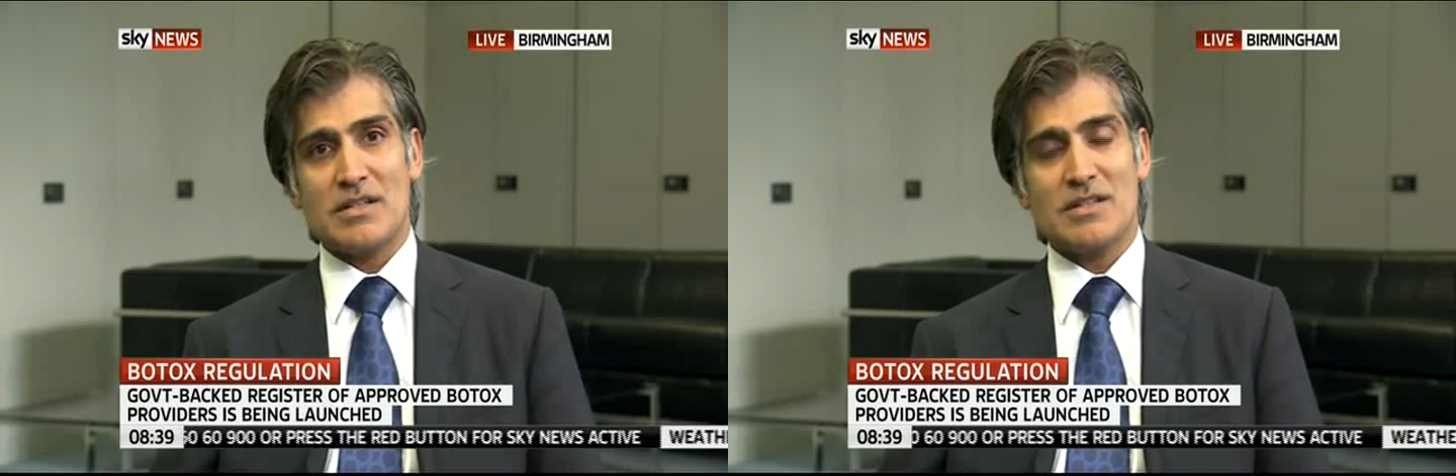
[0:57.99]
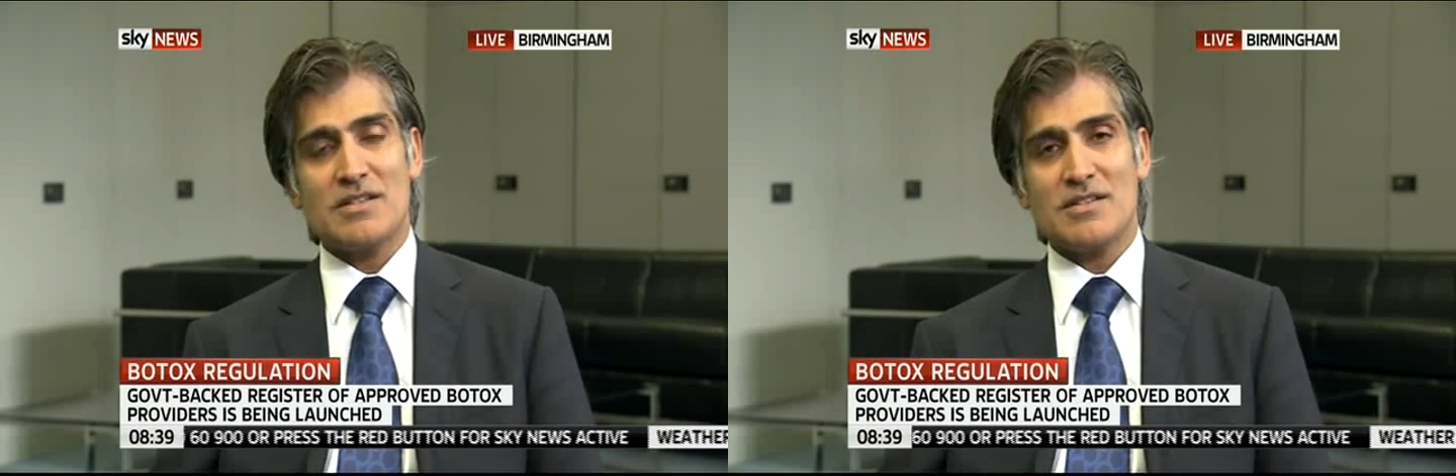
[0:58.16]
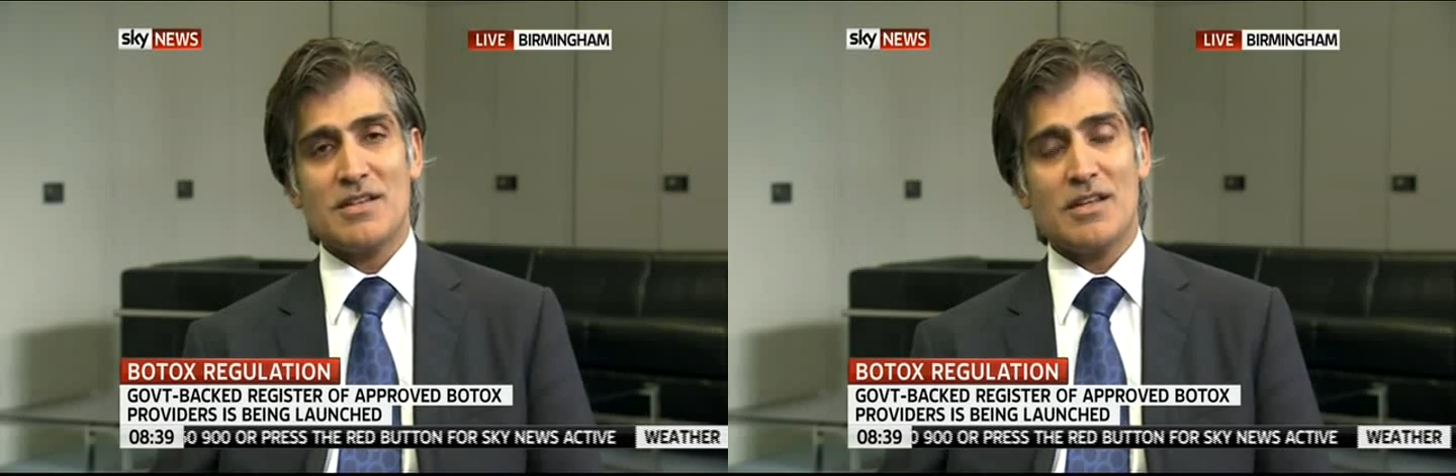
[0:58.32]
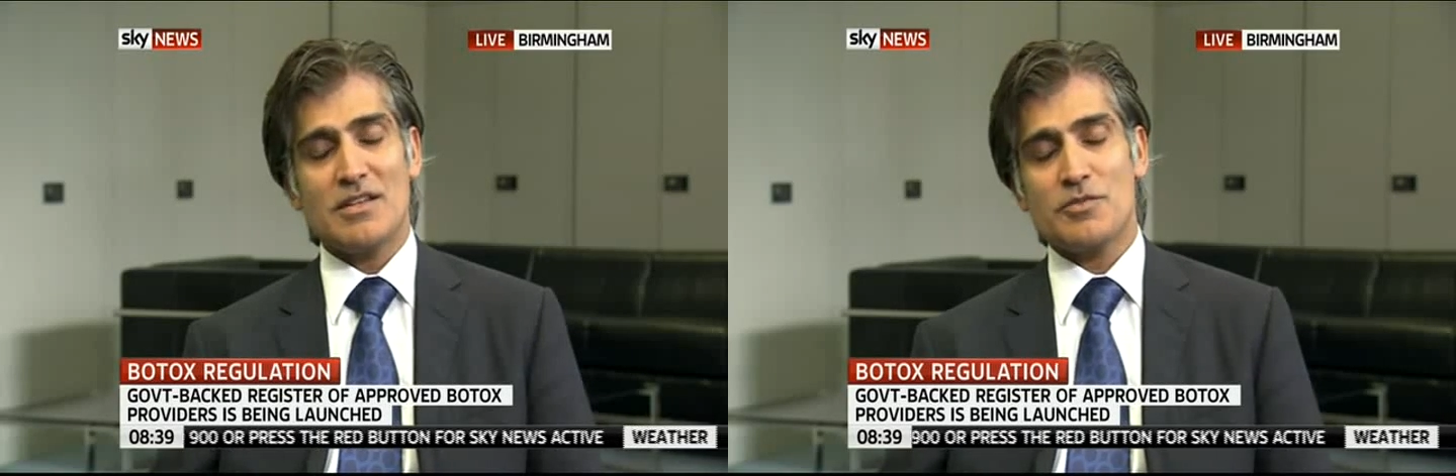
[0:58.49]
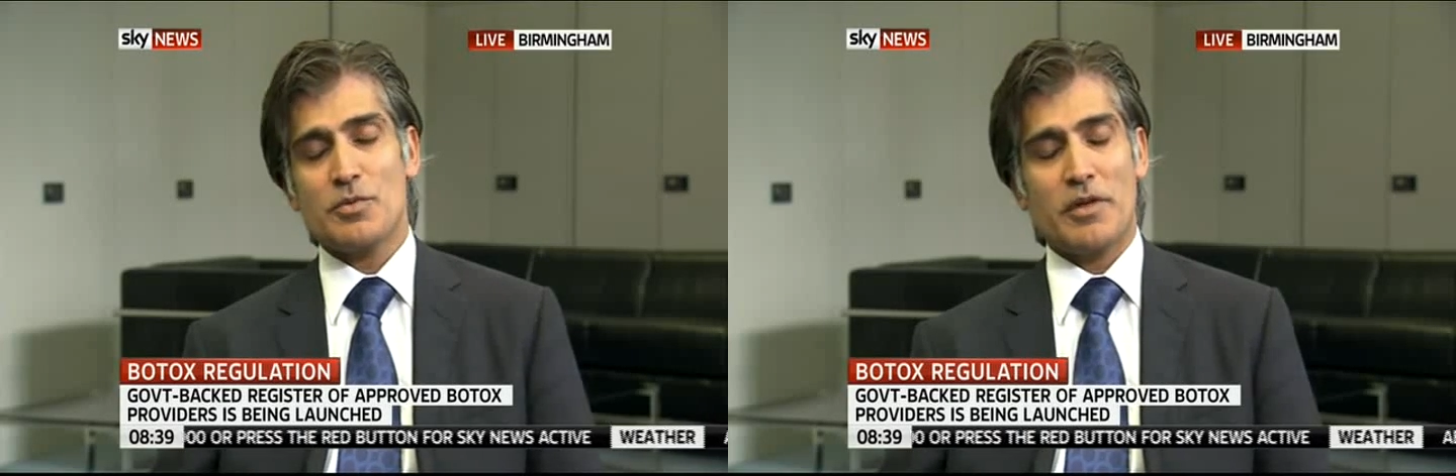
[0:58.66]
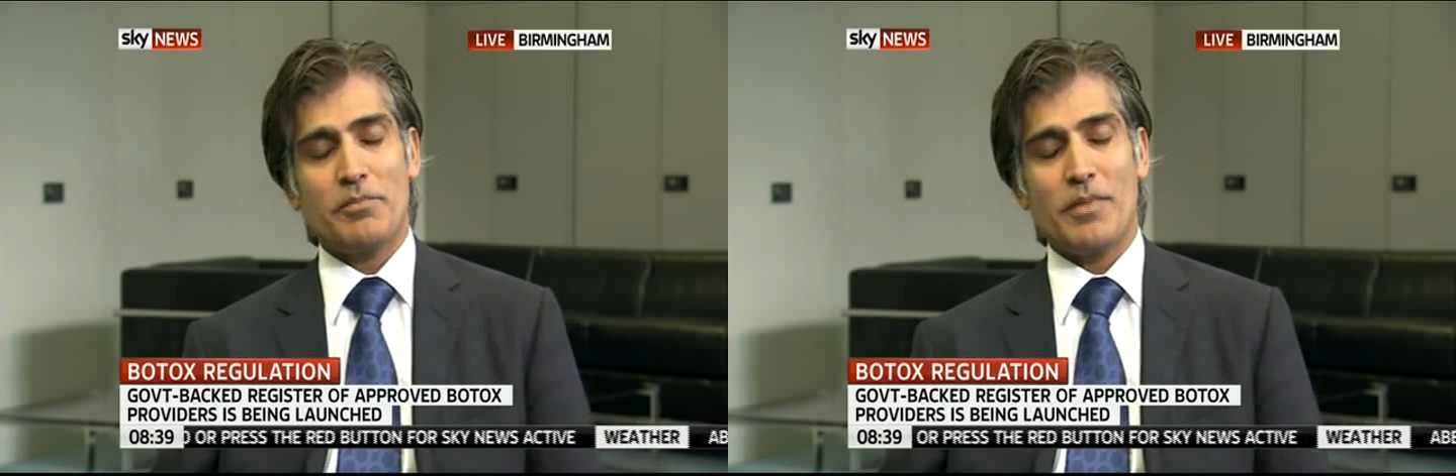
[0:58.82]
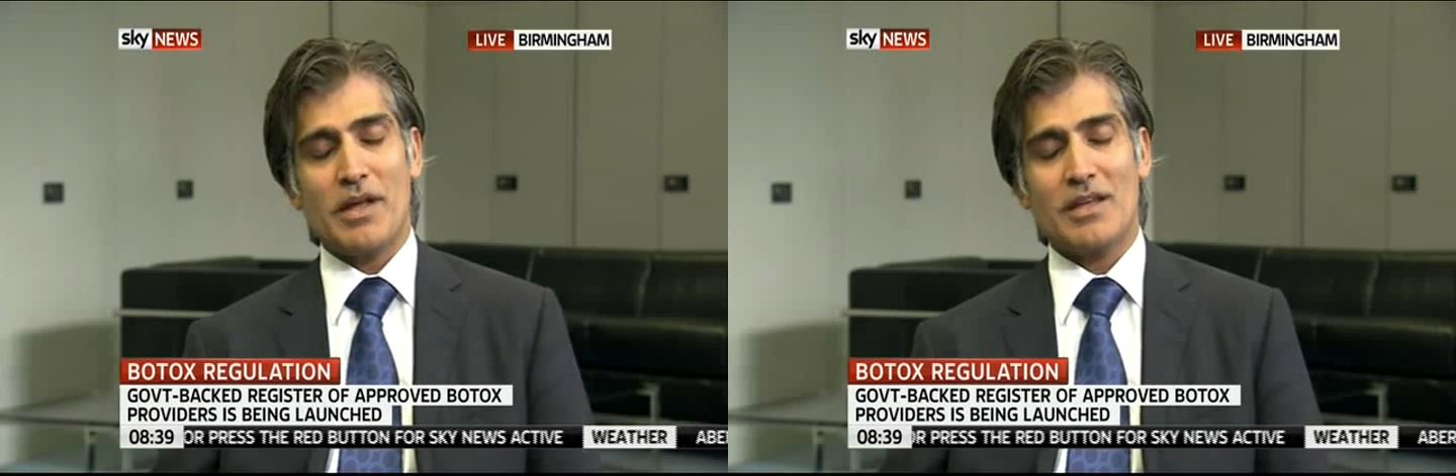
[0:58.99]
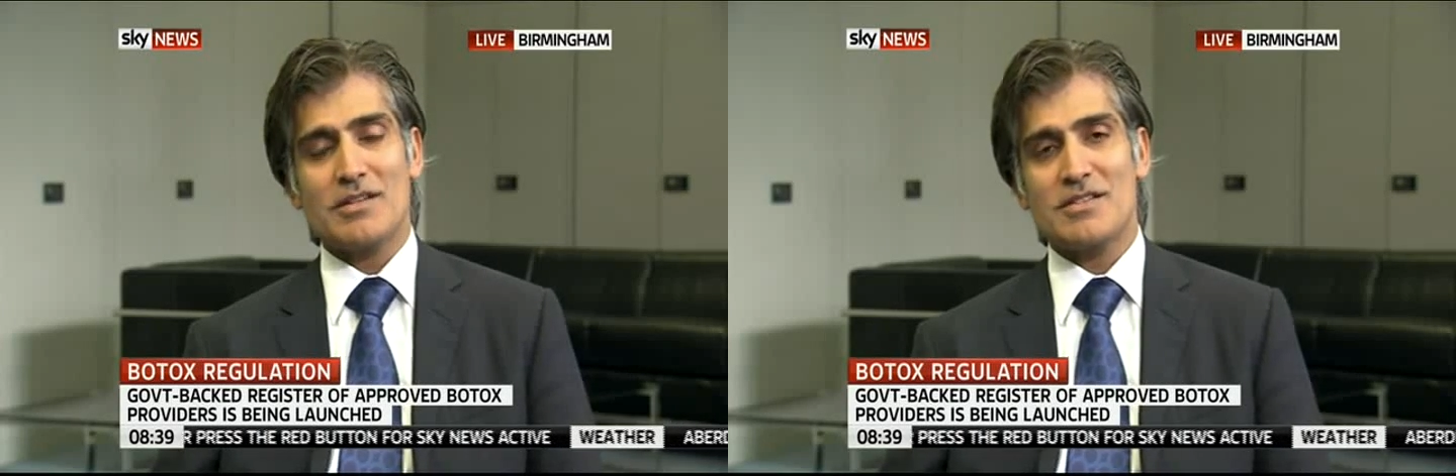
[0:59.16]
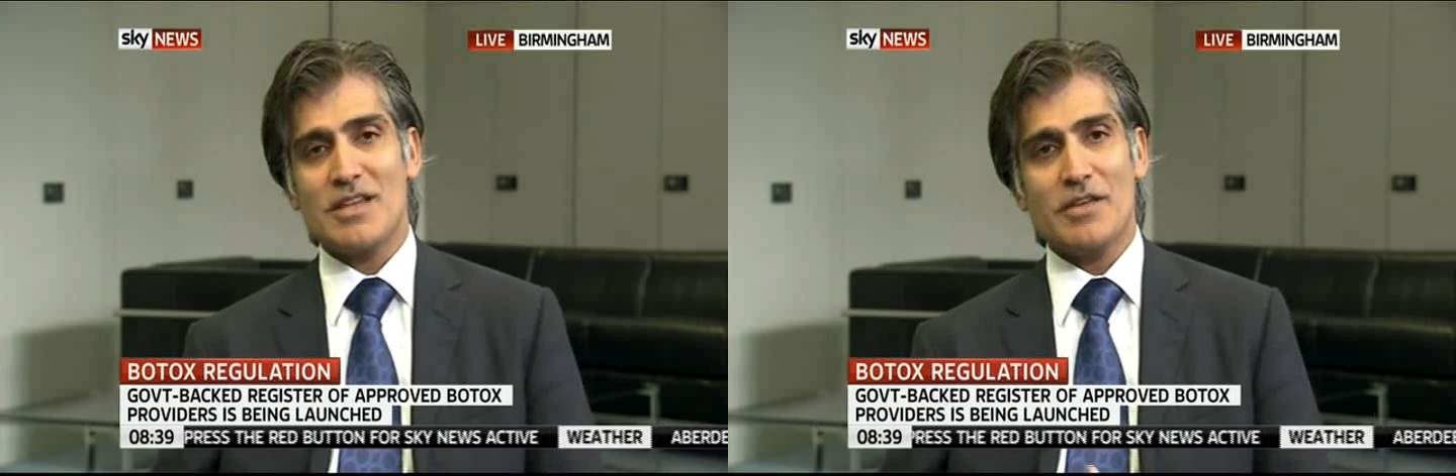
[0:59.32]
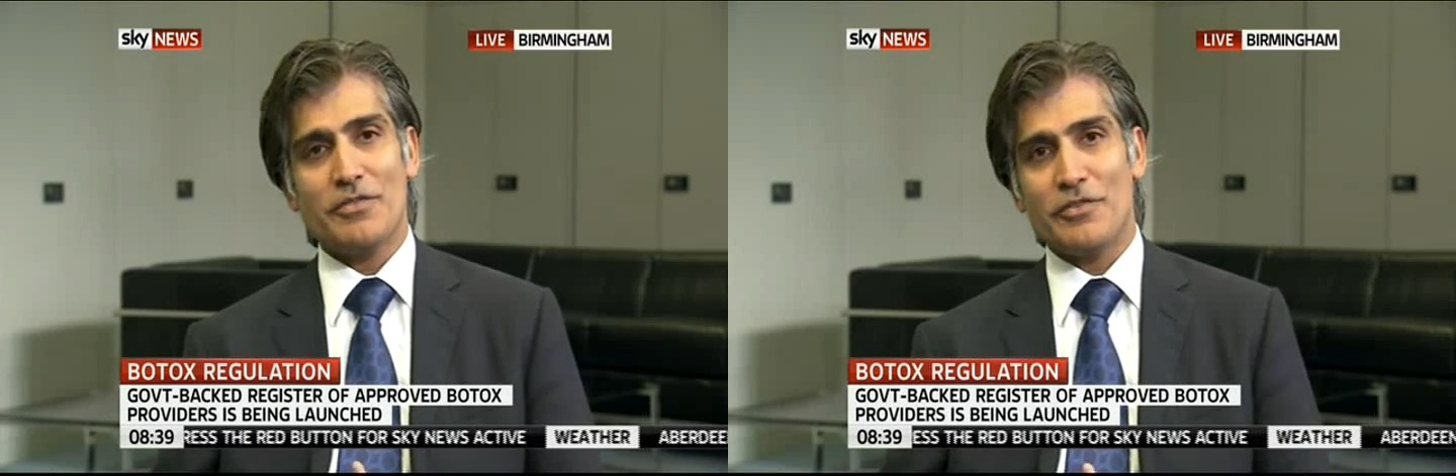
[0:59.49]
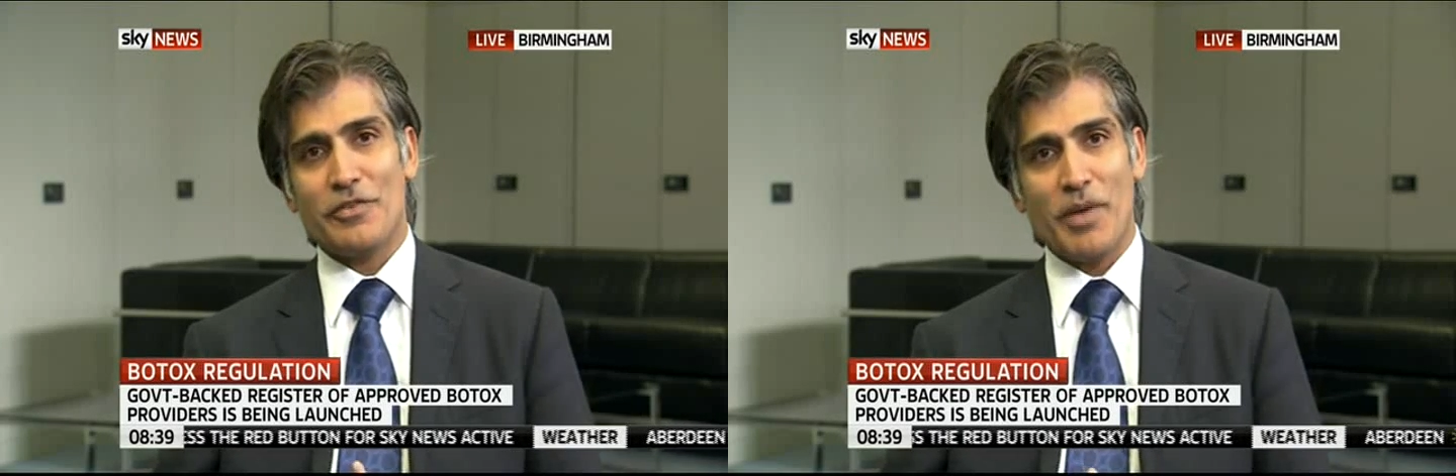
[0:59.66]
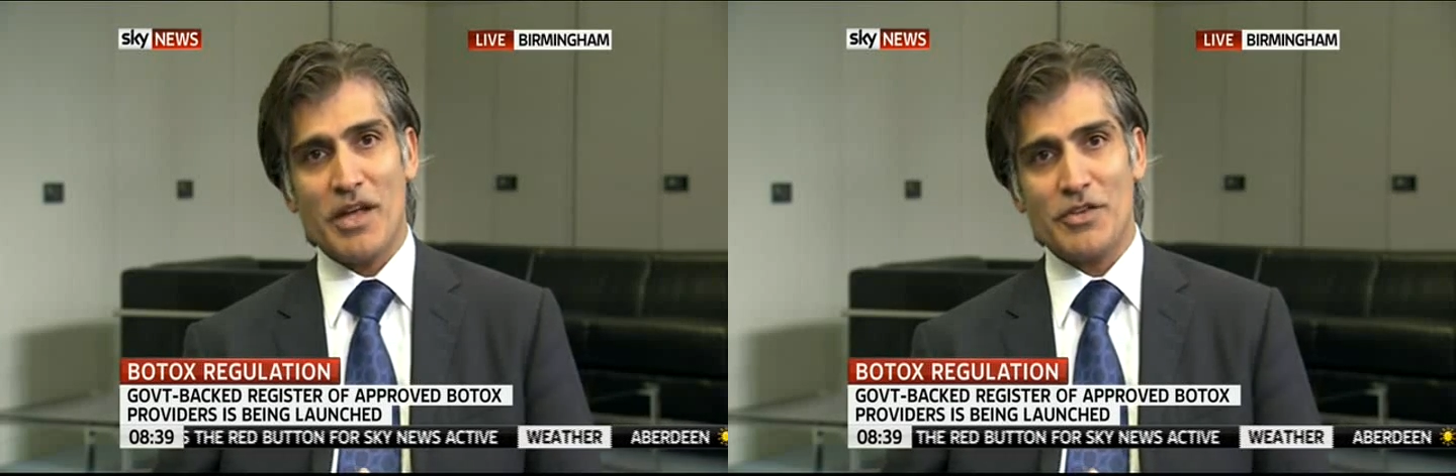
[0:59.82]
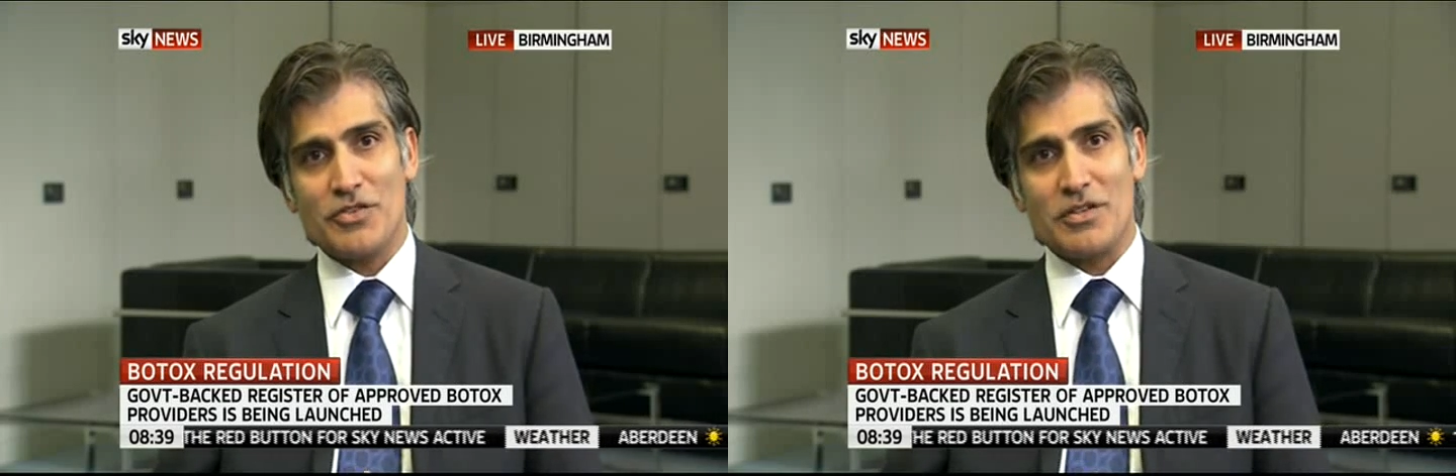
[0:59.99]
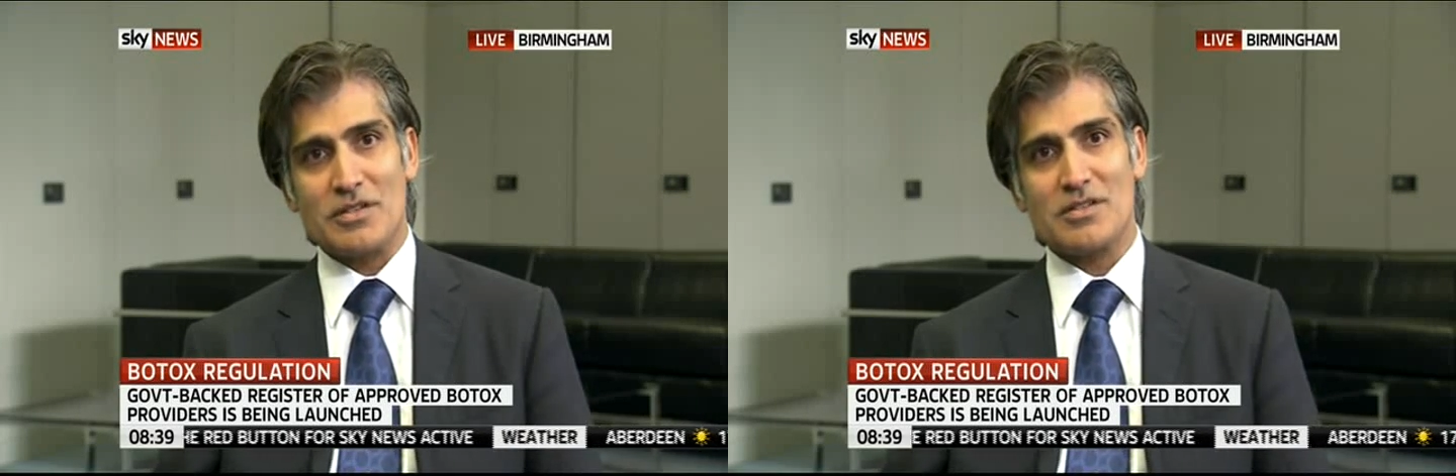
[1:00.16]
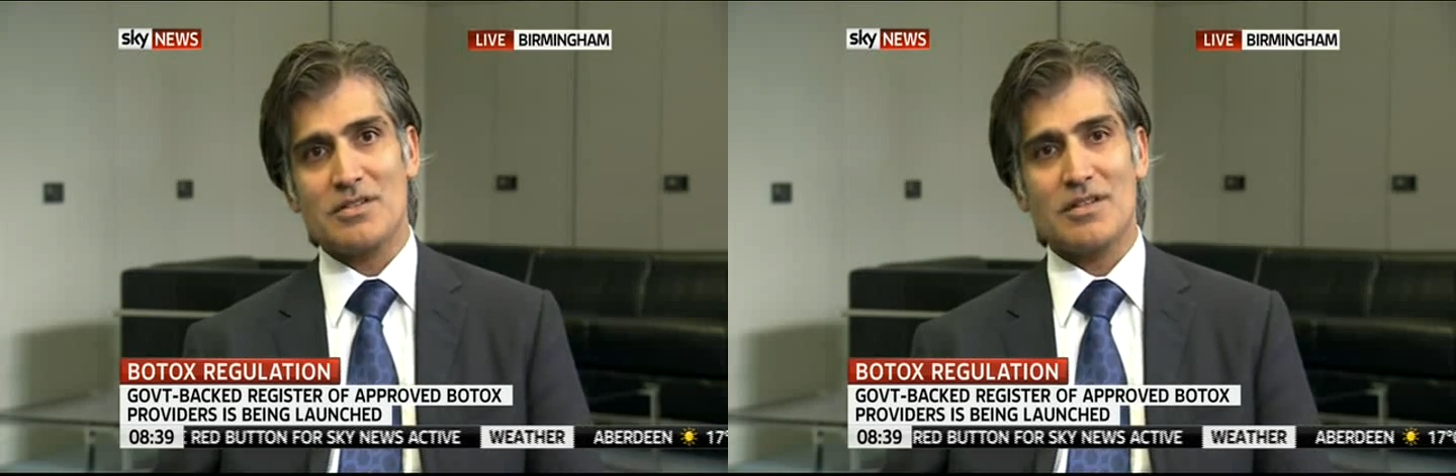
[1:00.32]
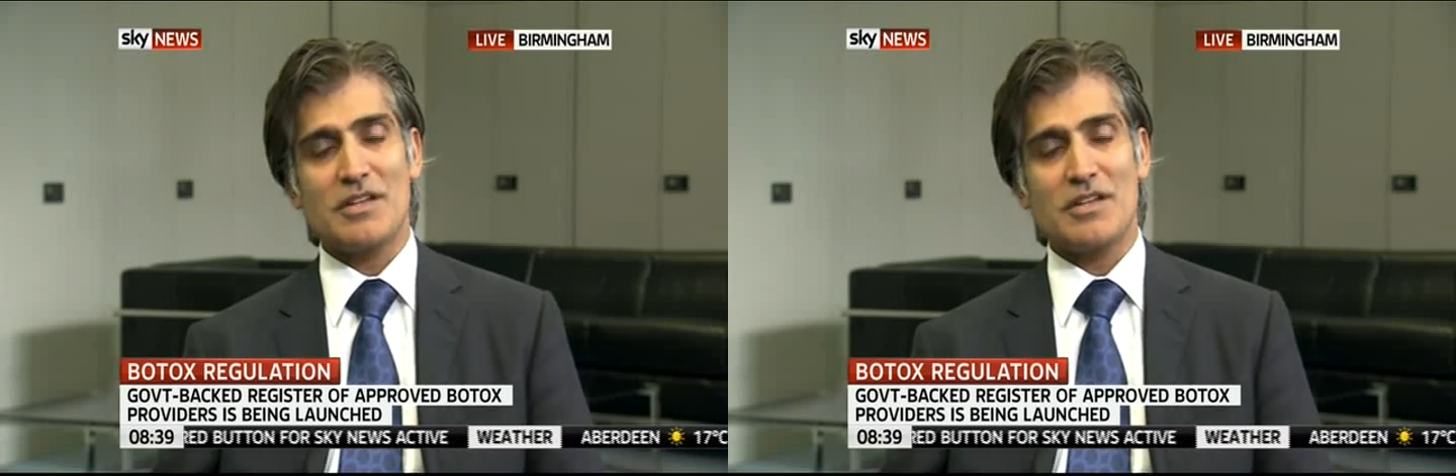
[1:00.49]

It doesn't say this will make it safer for patients.